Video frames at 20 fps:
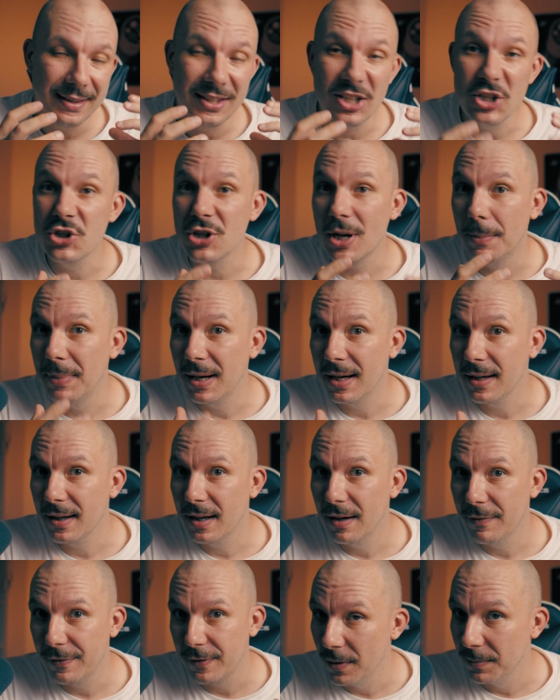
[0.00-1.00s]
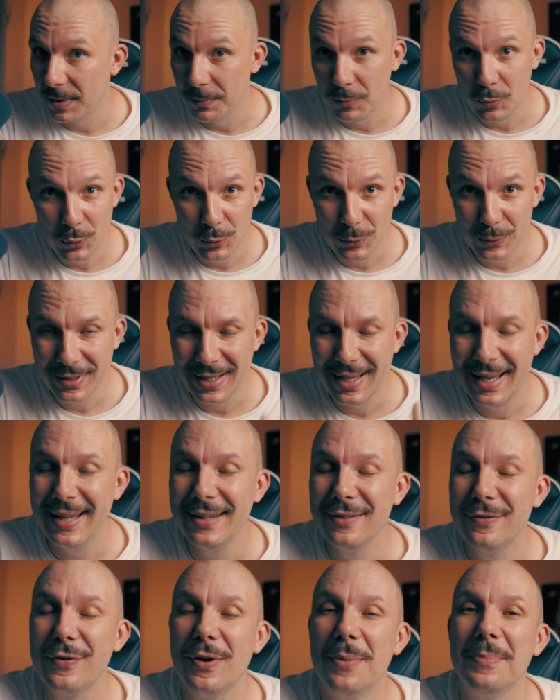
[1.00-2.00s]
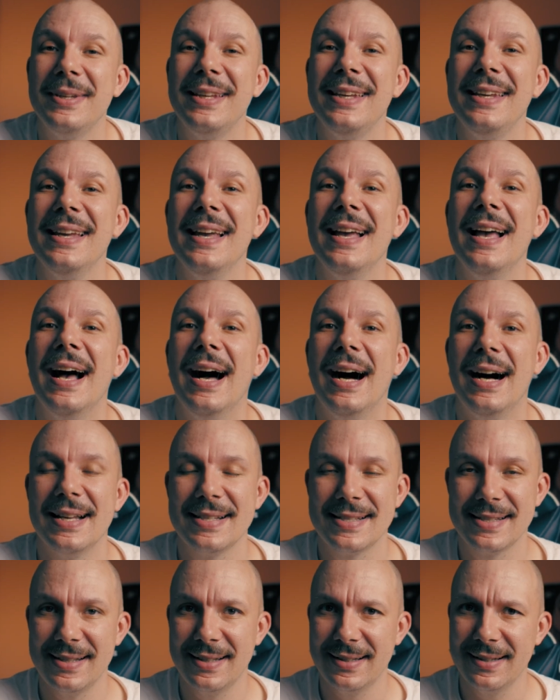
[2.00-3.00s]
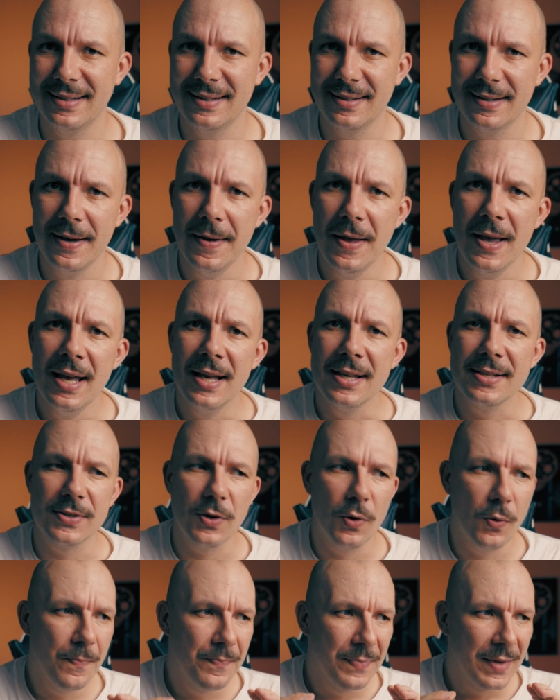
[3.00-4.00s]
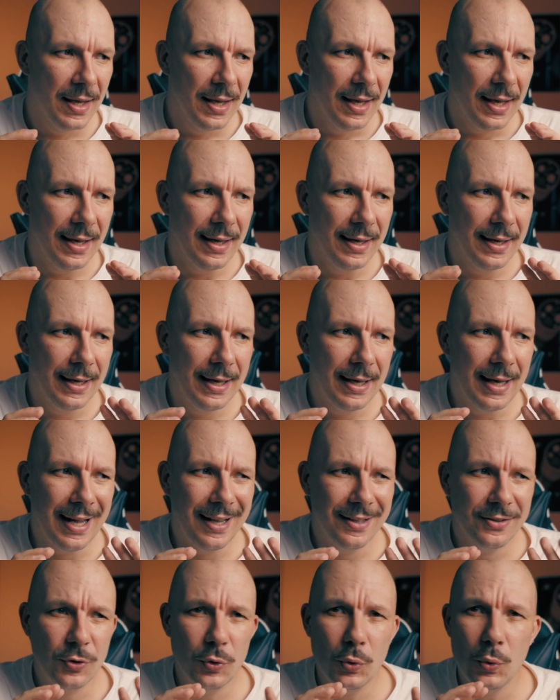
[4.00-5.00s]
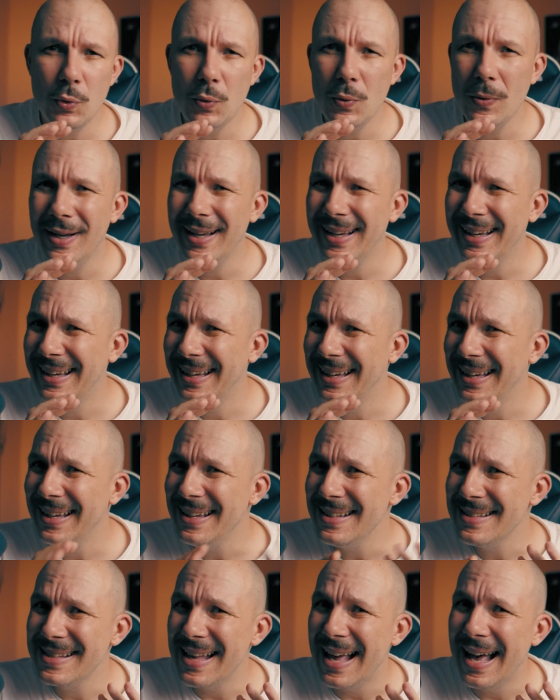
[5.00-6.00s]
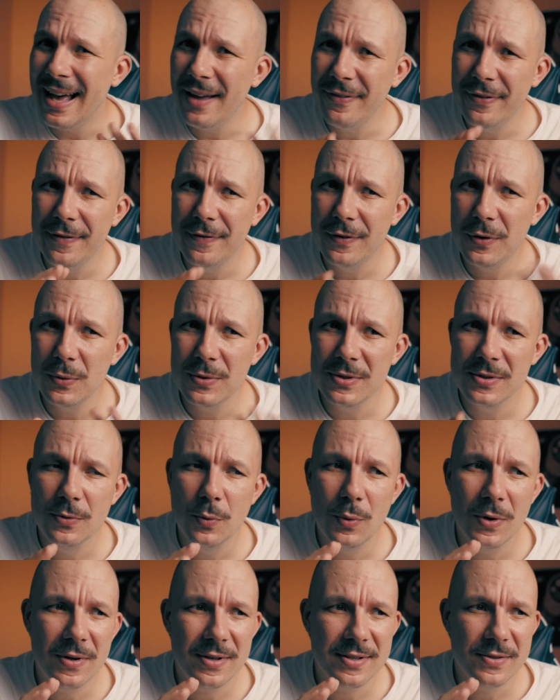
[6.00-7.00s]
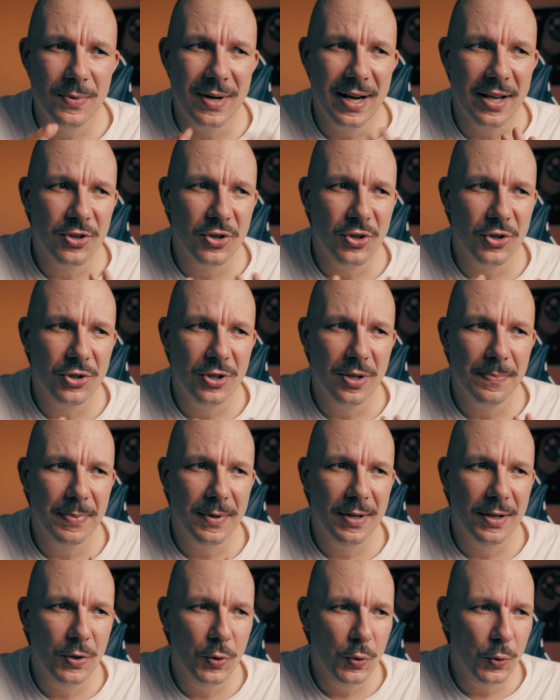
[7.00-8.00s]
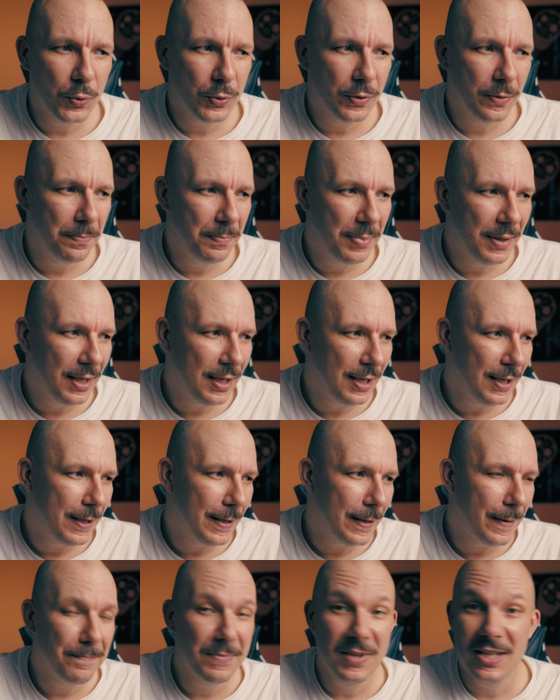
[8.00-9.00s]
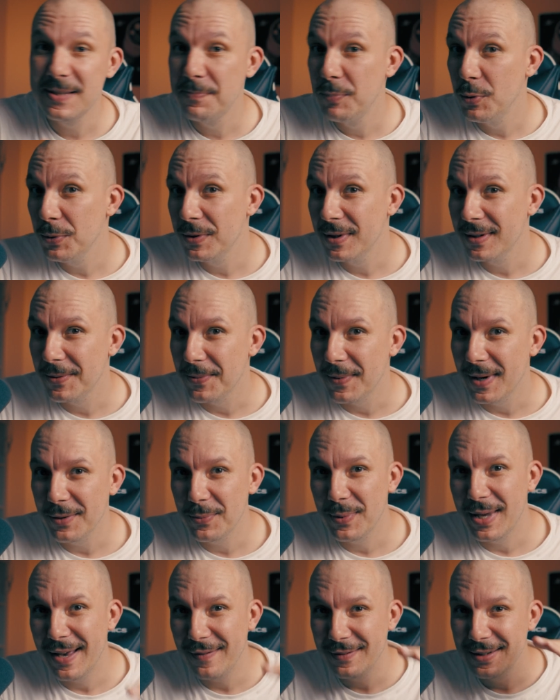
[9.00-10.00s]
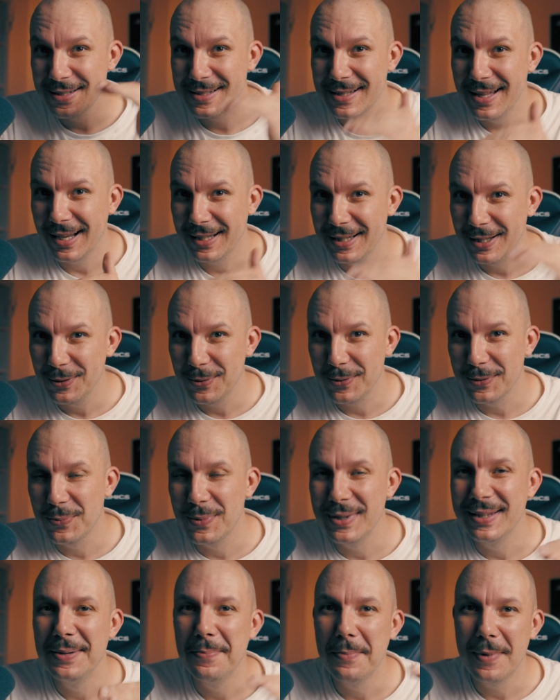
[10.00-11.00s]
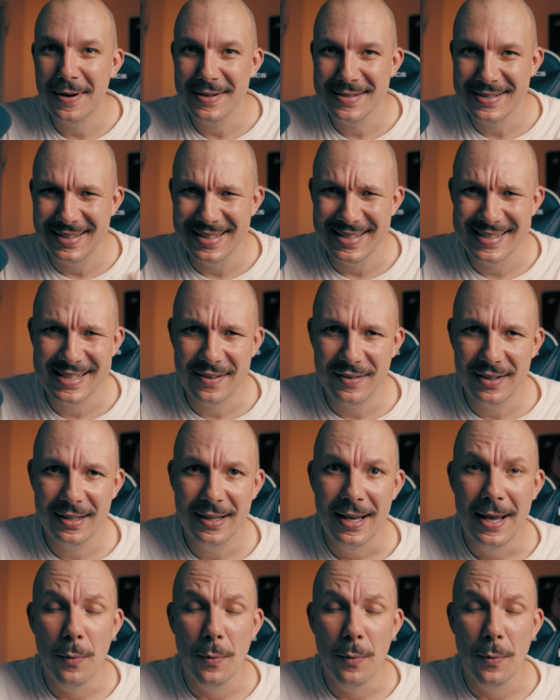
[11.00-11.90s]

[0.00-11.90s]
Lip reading: Nicha Banga from the moon and from the ascendant. So Altu, his attitude towards relationship could be disputed, right? We have this Lagna Lord with the Mars in the 7th.